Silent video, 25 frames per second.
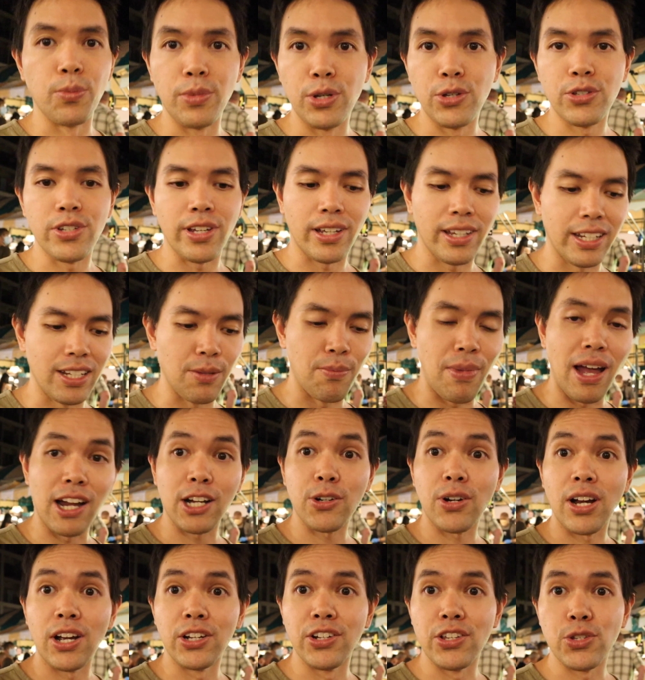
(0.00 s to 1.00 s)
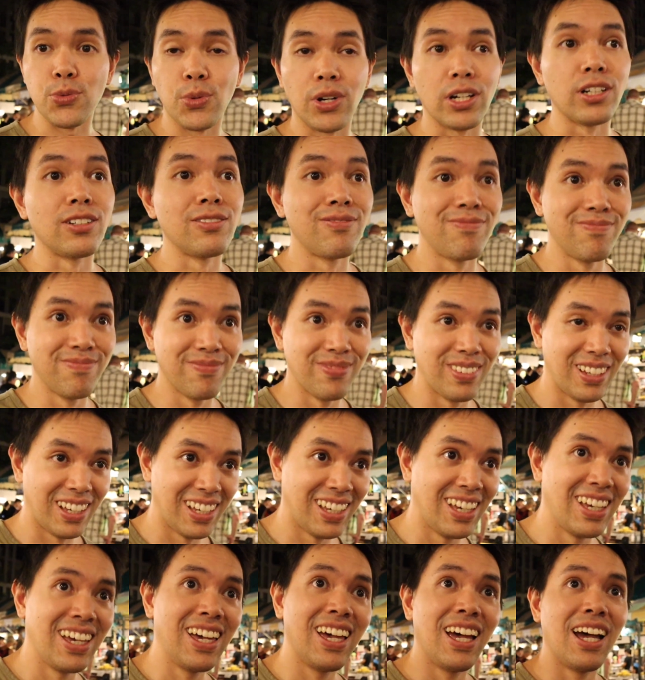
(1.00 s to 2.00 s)
music in the background as well.
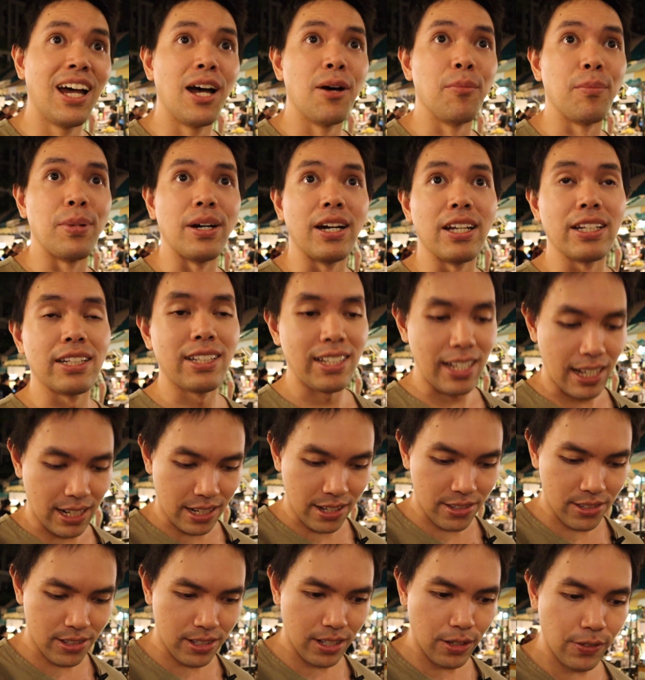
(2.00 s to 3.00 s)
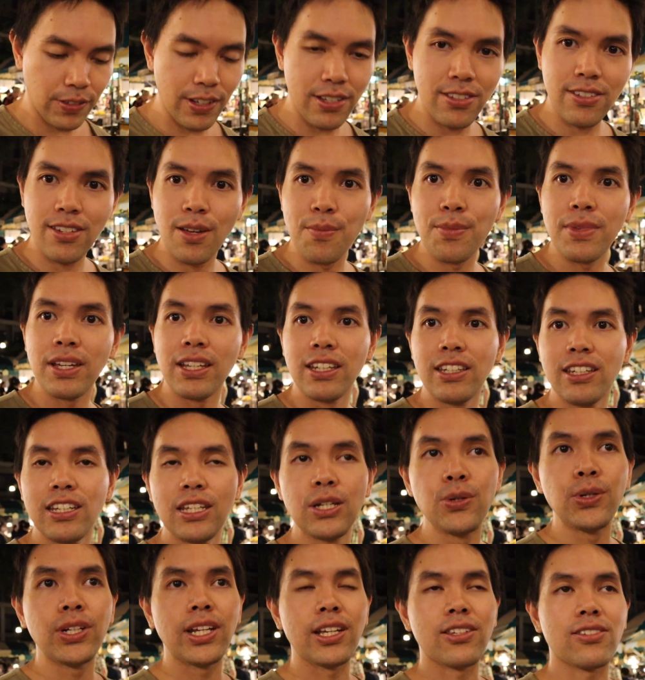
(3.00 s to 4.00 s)
But yeah, let's see if there's something
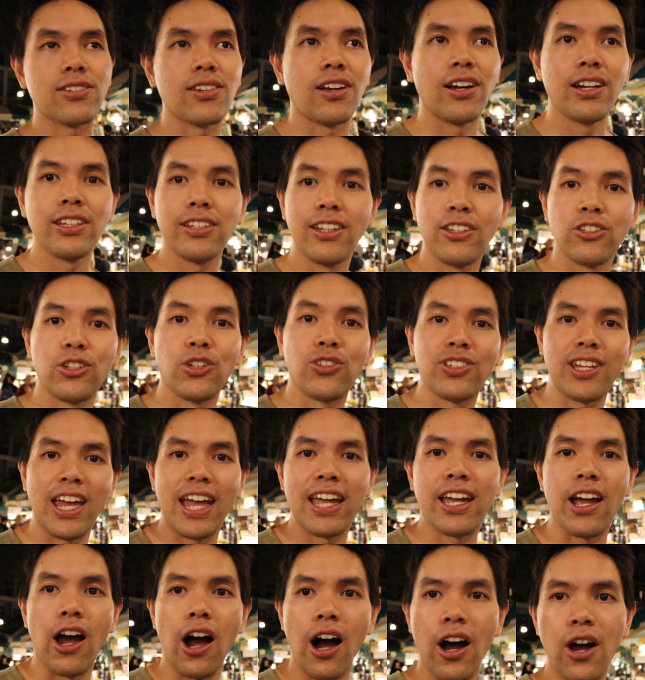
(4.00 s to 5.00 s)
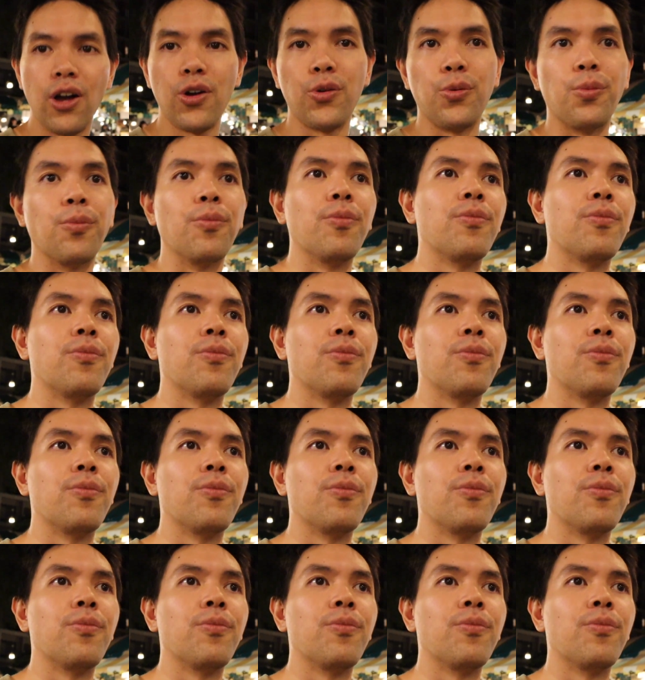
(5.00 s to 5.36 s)
new and exciting to take home.